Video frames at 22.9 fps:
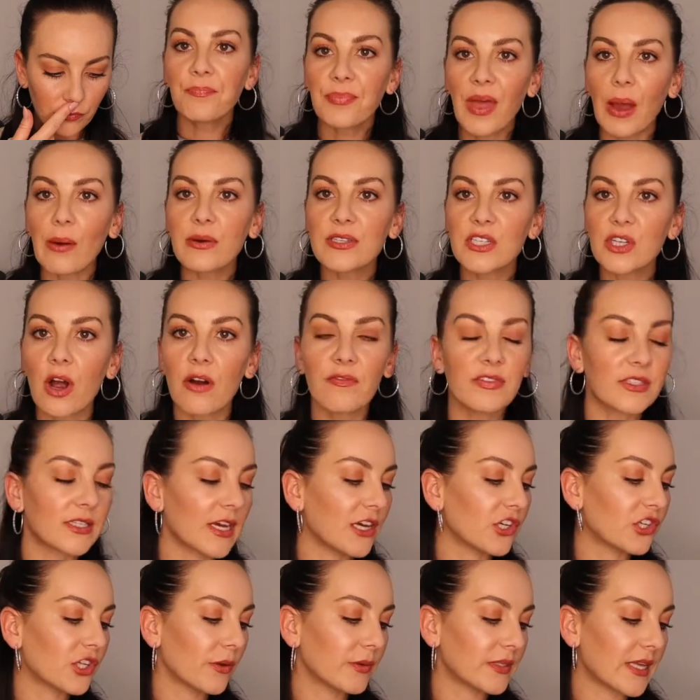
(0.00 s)
That was a
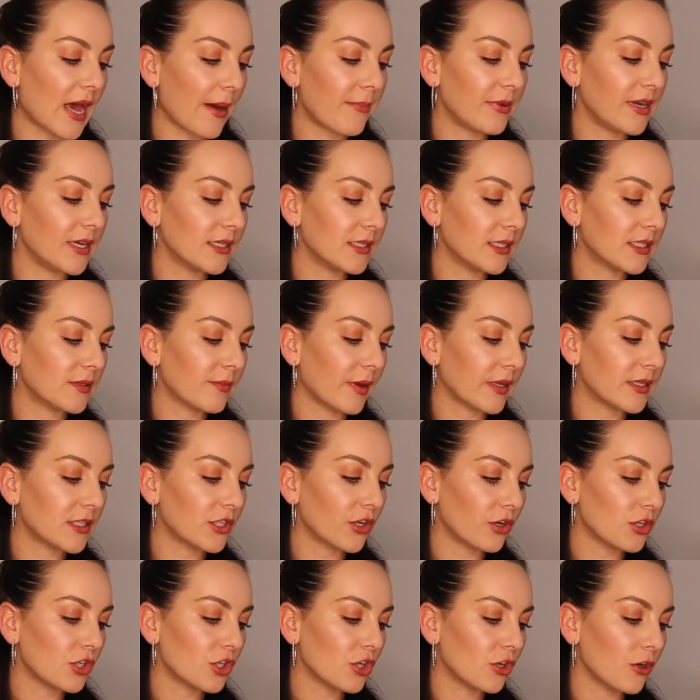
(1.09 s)
conversation that was happening 6 months
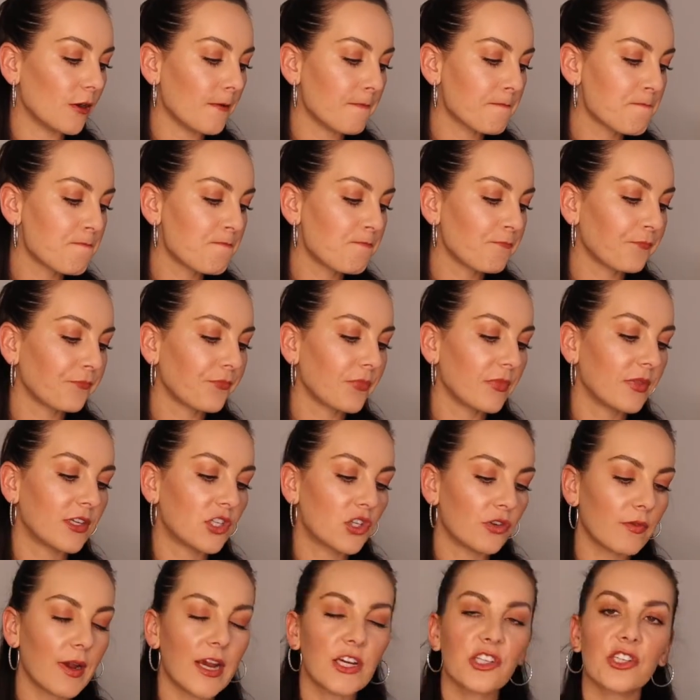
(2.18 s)
ago too, the
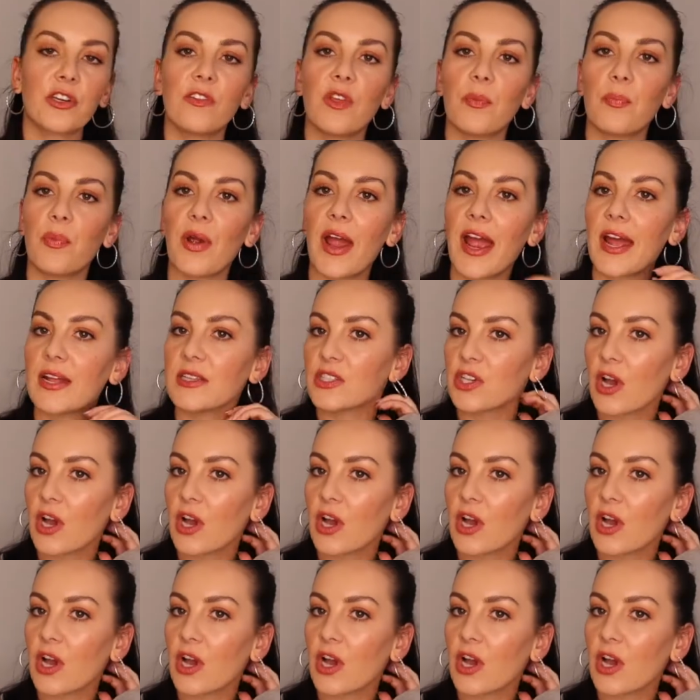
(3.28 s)
direction of the brand.